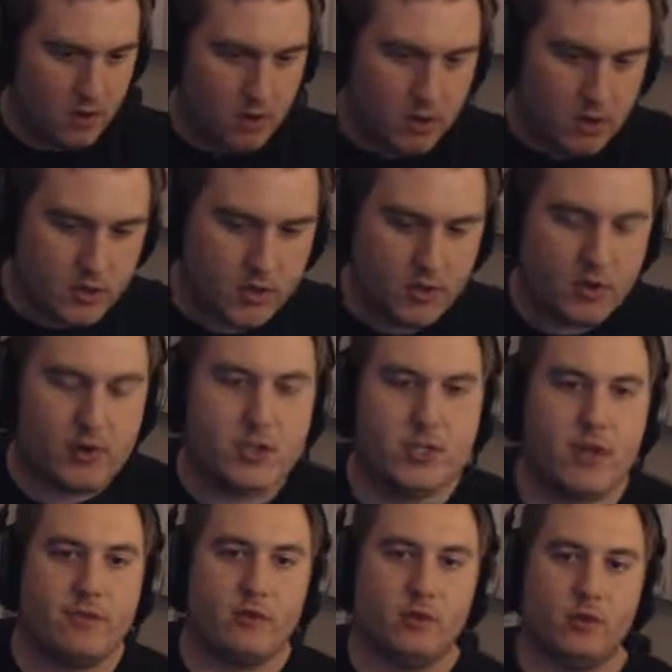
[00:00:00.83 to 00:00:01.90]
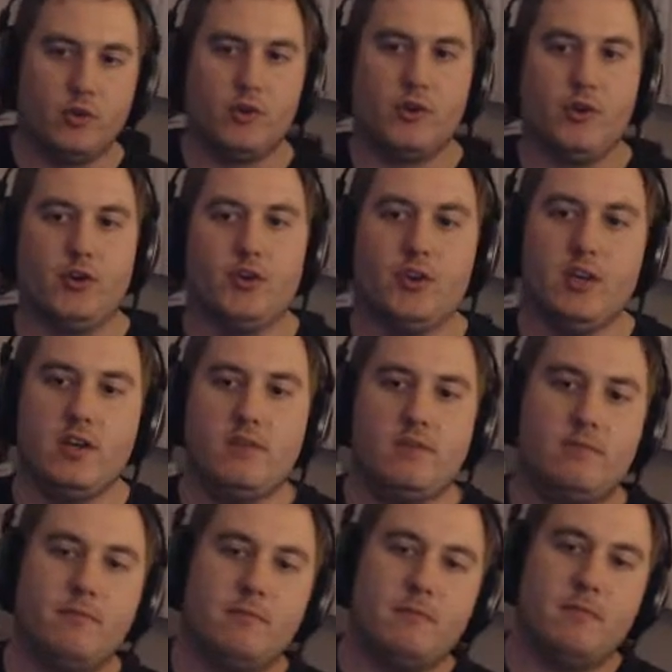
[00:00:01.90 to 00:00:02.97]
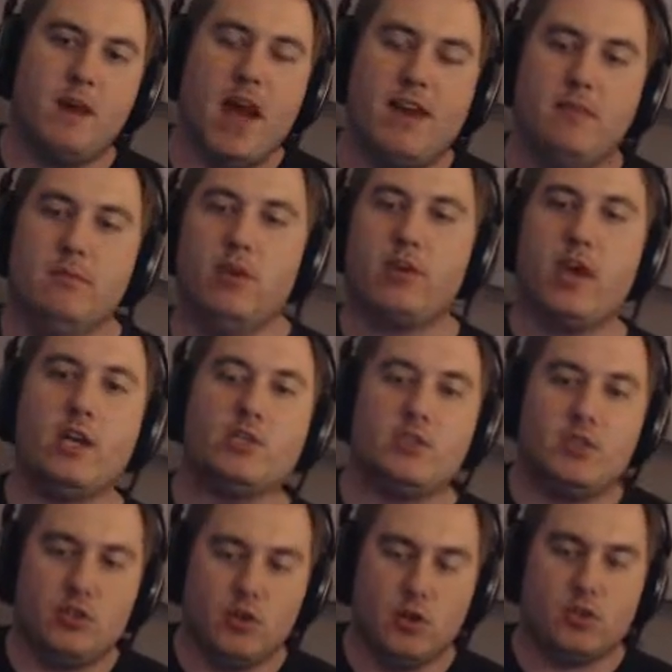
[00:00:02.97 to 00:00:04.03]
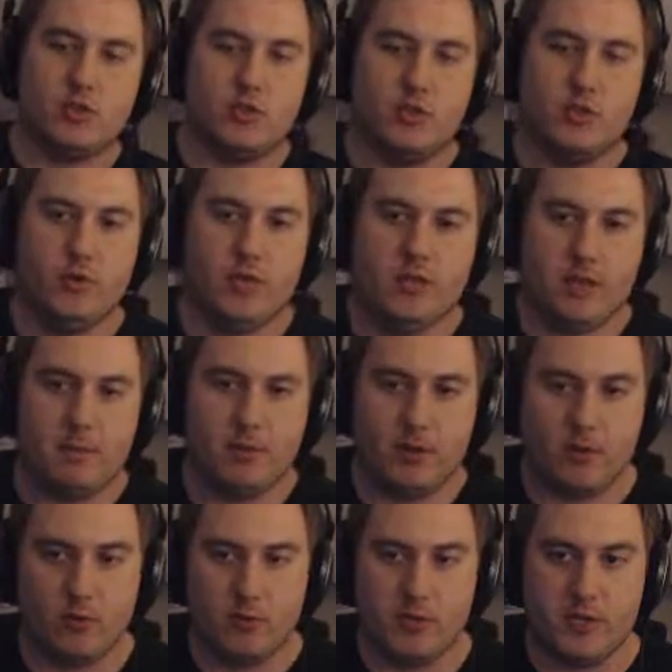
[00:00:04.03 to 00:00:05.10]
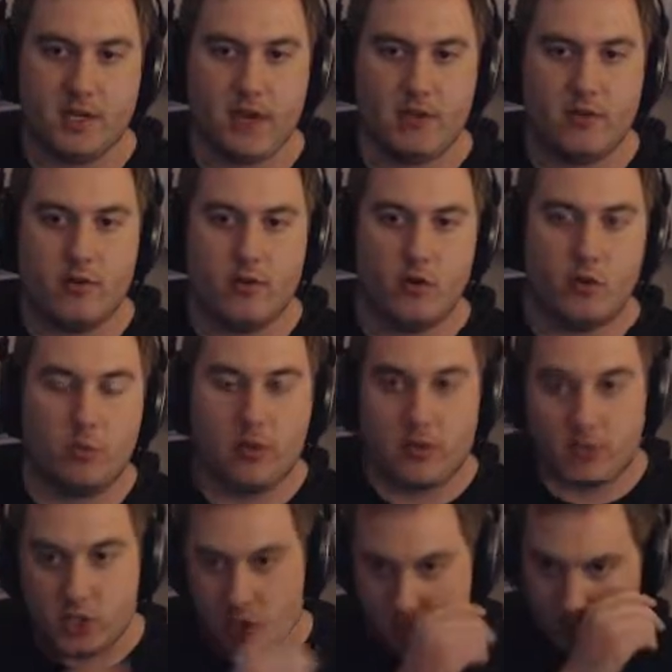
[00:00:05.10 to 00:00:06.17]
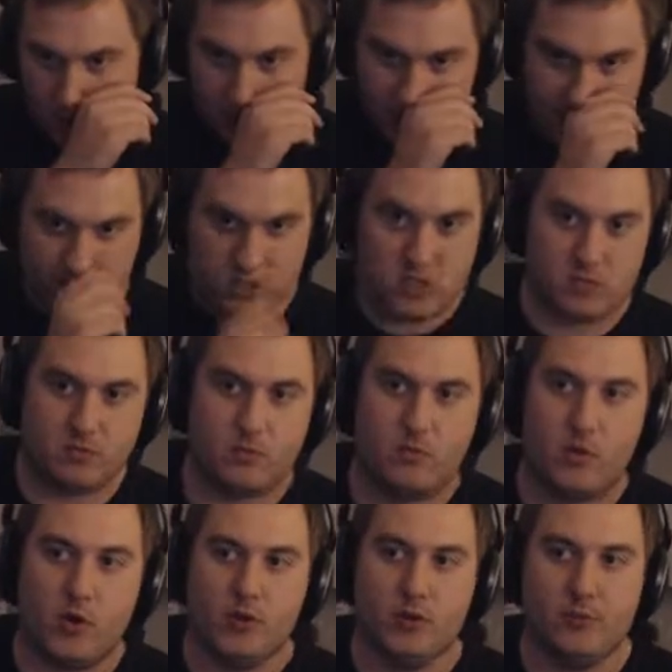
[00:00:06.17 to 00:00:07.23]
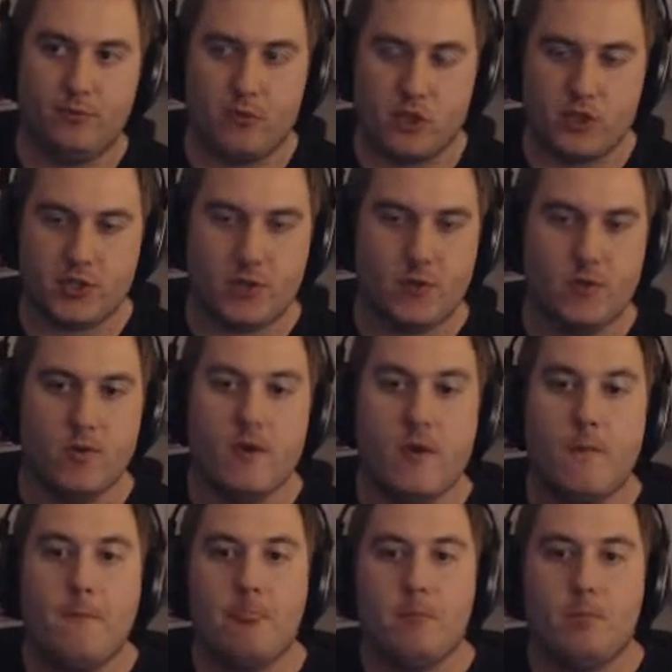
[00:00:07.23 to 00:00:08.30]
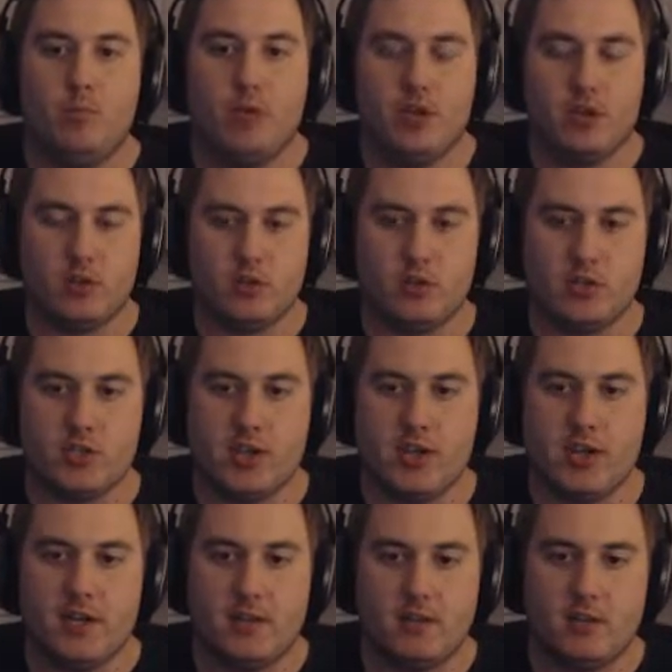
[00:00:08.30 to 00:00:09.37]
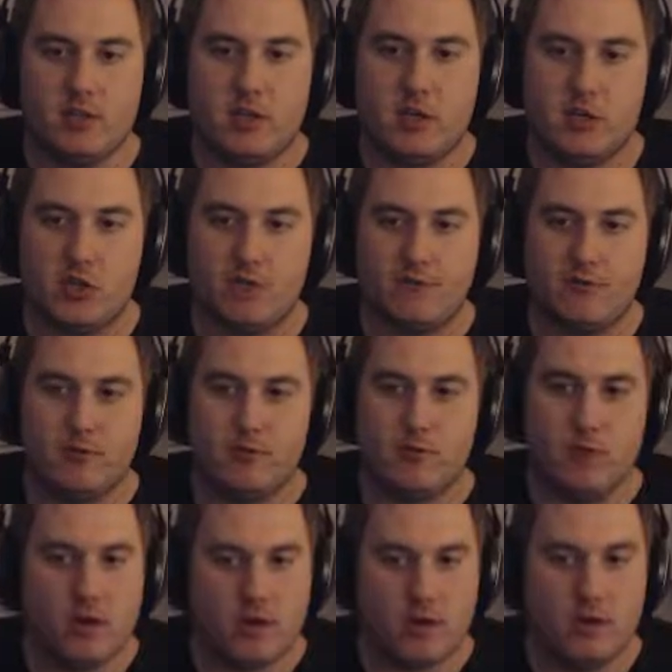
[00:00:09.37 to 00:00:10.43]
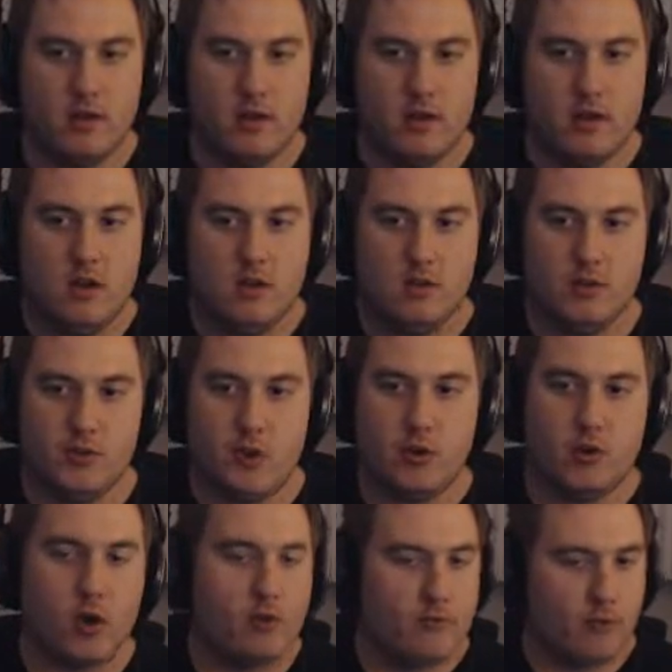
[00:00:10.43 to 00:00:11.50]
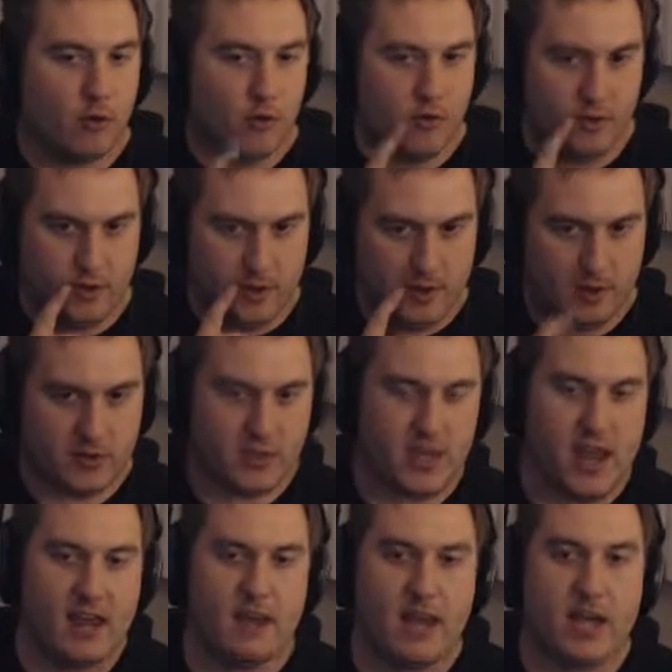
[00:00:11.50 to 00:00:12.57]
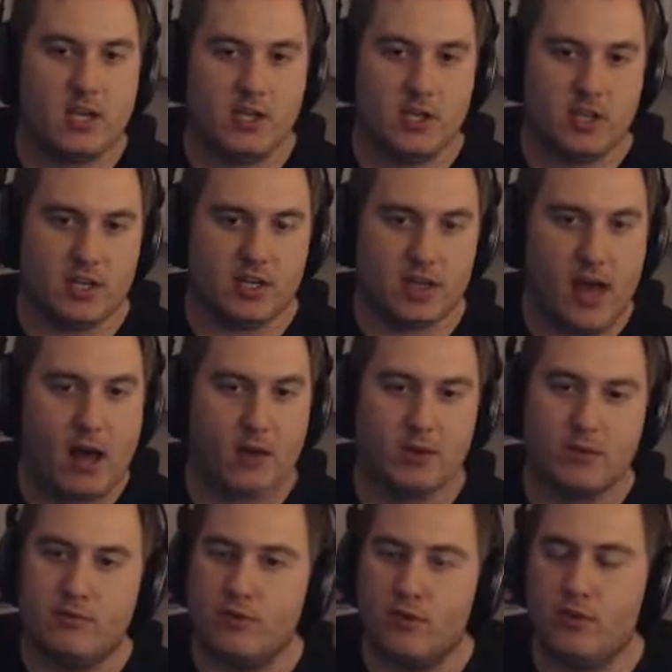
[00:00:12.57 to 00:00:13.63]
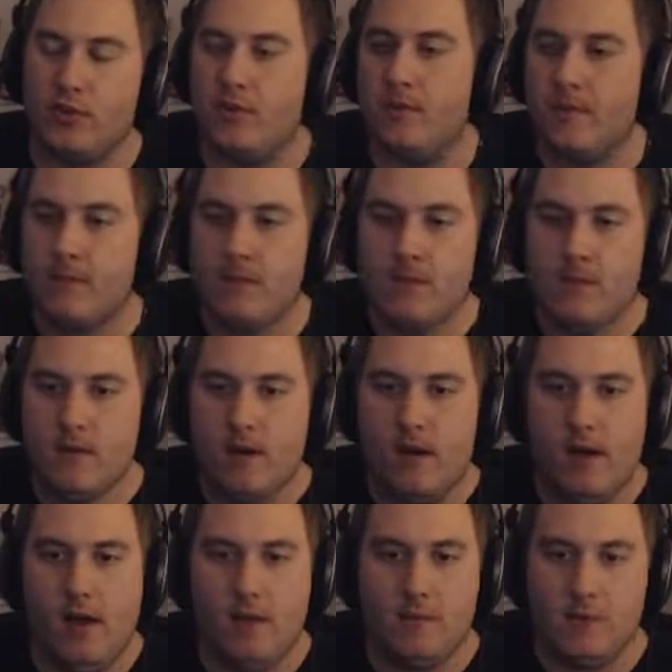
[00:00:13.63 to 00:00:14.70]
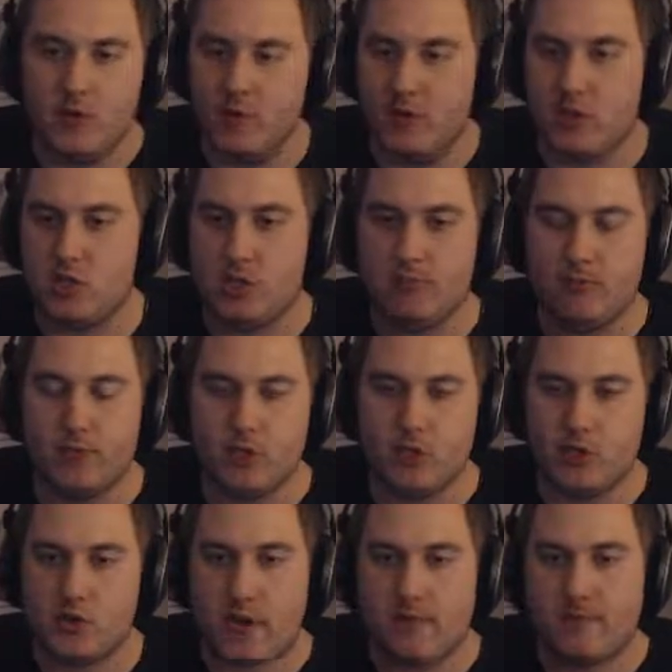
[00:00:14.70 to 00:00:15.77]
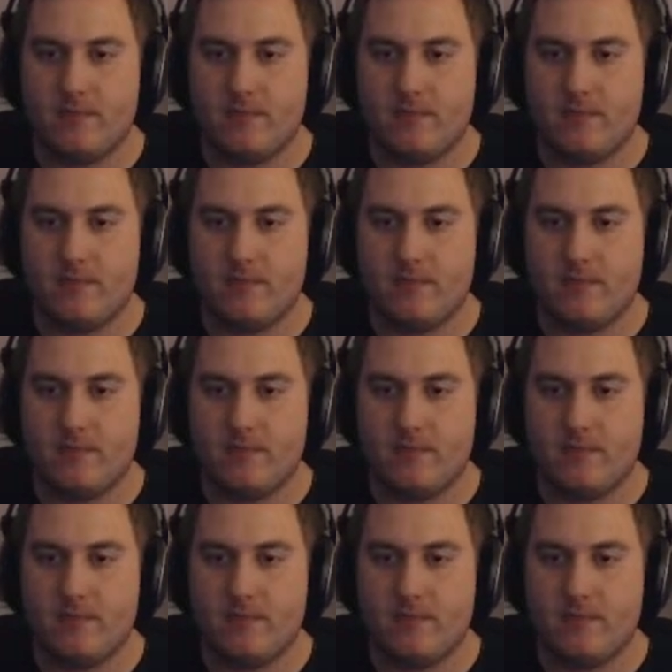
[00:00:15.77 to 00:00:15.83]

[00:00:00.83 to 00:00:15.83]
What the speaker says: So there are several early item locations in Chozo Ruins that I'm going to group together. Normally, this is where you'll first go in a glitchless setting, especially if you don't go for the scan dash to get to Alcove early, the space jump first strat.